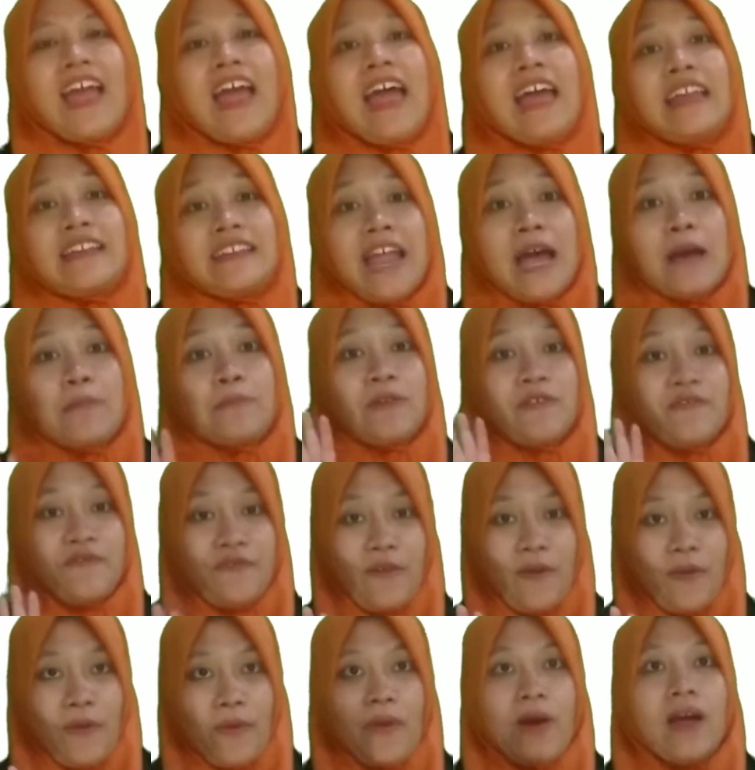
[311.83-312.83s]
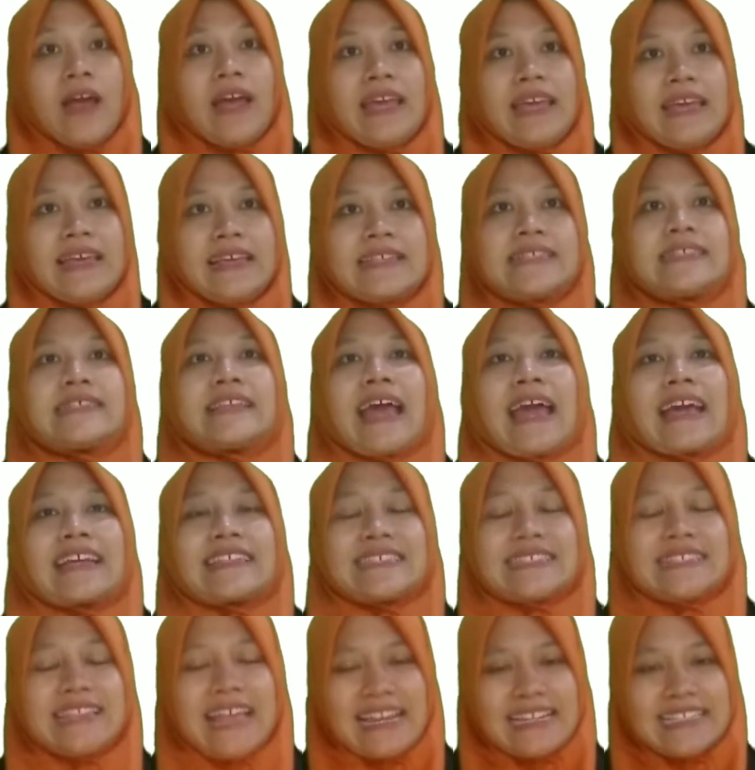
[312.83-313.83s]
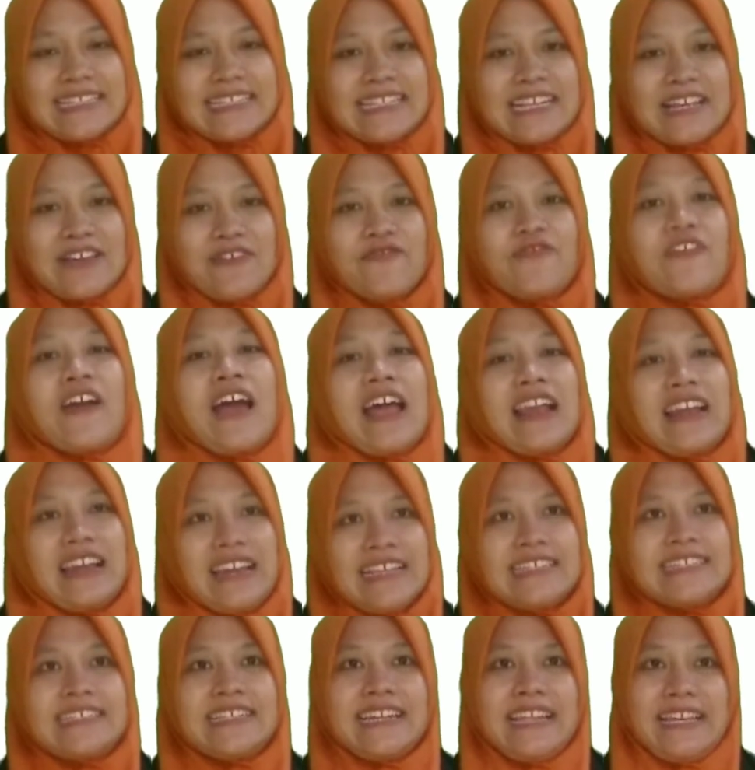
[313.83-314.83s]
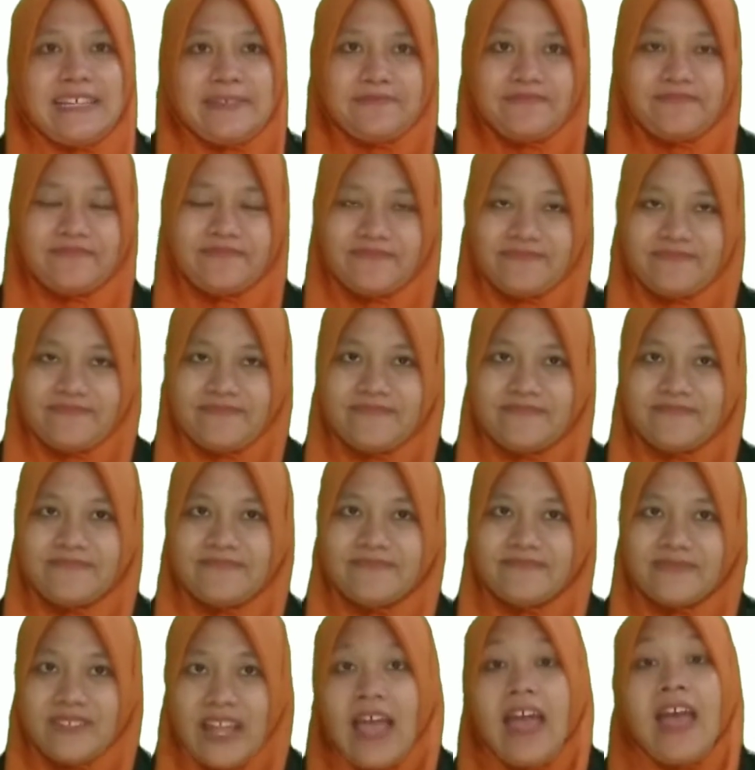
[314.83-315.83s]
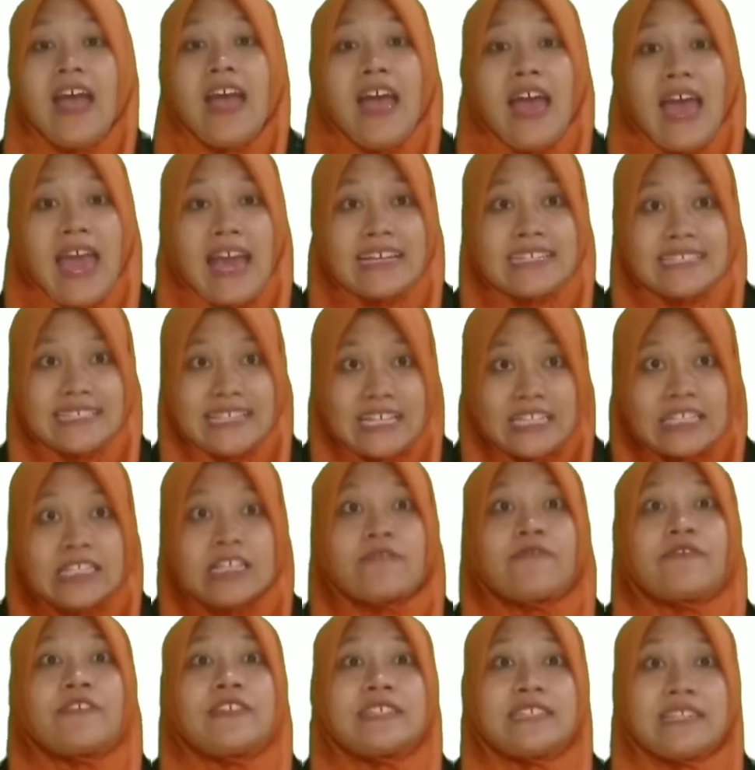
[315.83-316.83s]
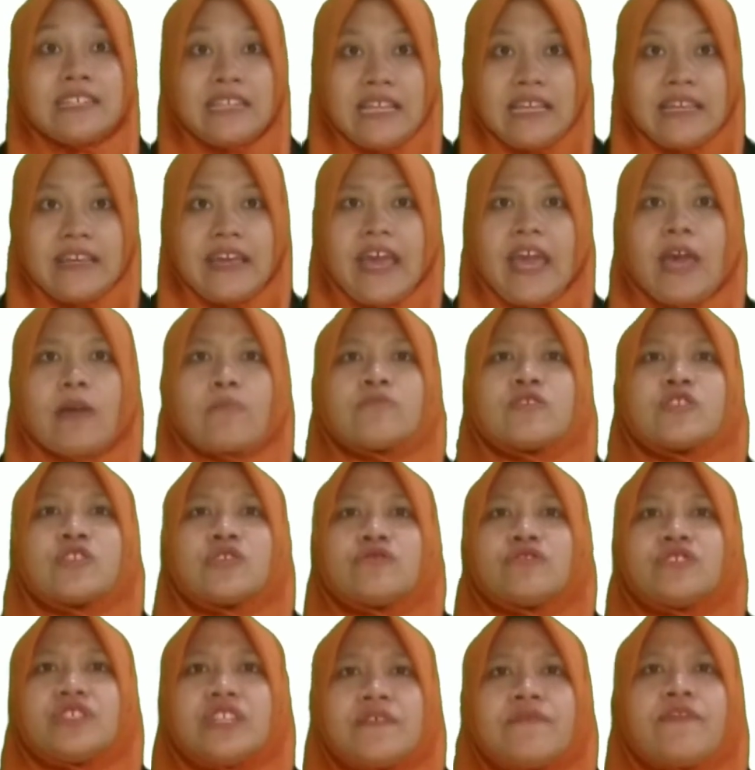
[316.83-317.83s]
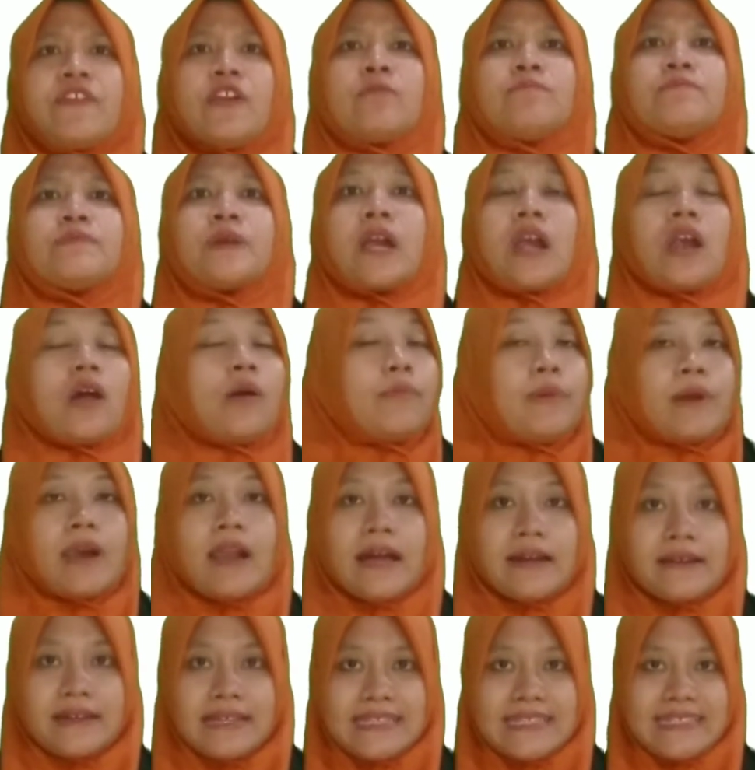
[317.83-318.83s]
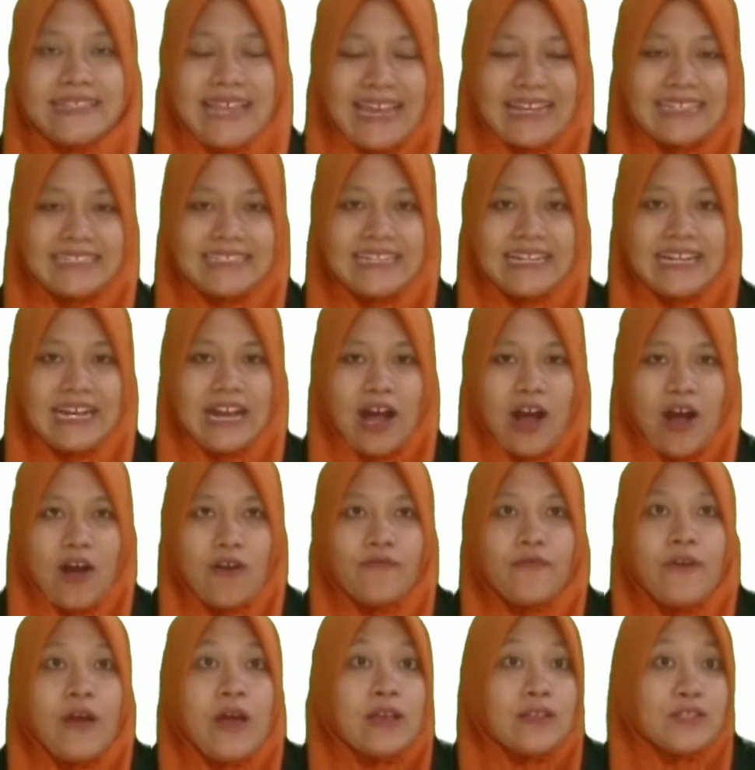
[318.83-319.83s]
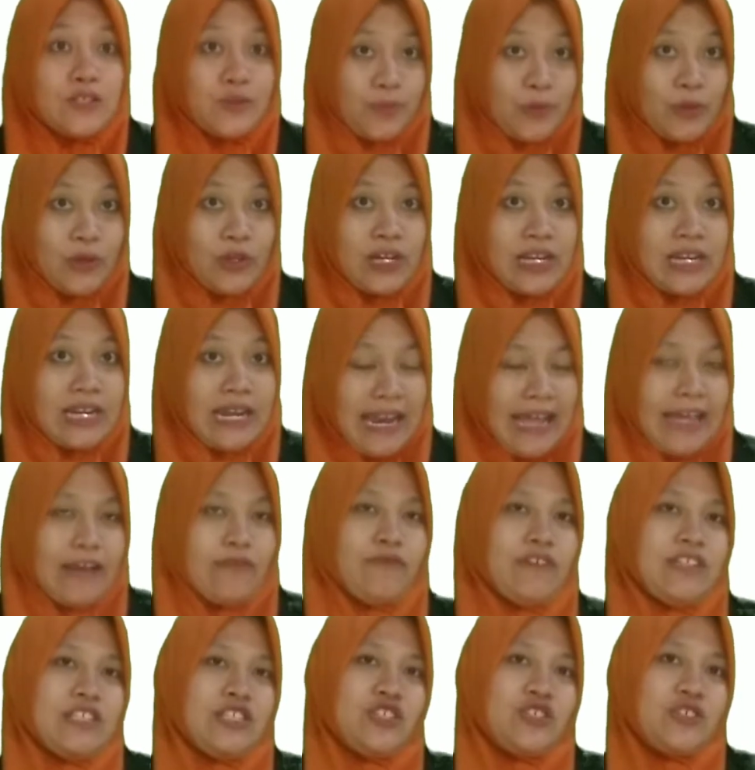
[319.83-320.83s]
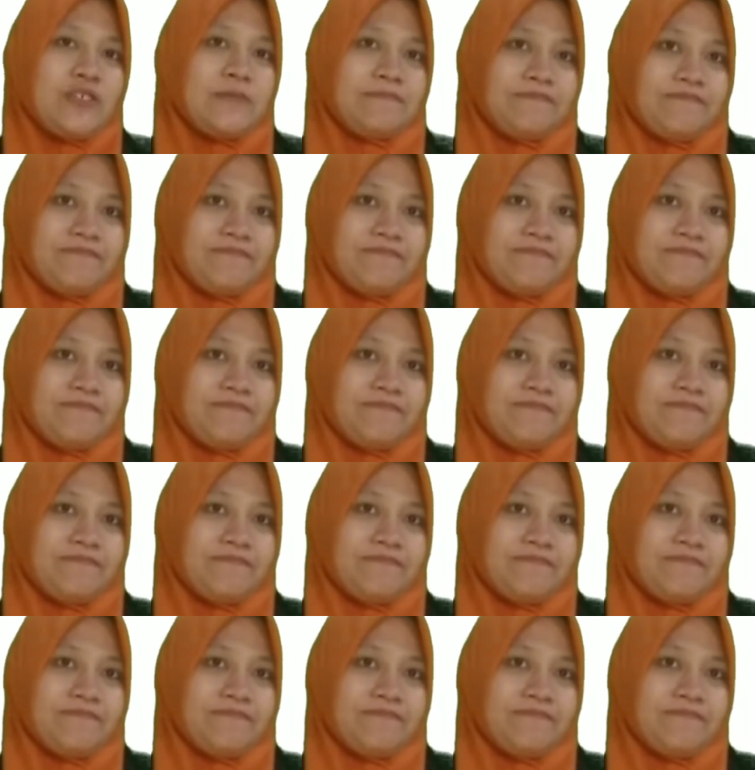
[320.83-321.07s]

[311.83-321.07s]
Number 4 is extensive listening. Extensive listening aims to develop global understanding of spoken language.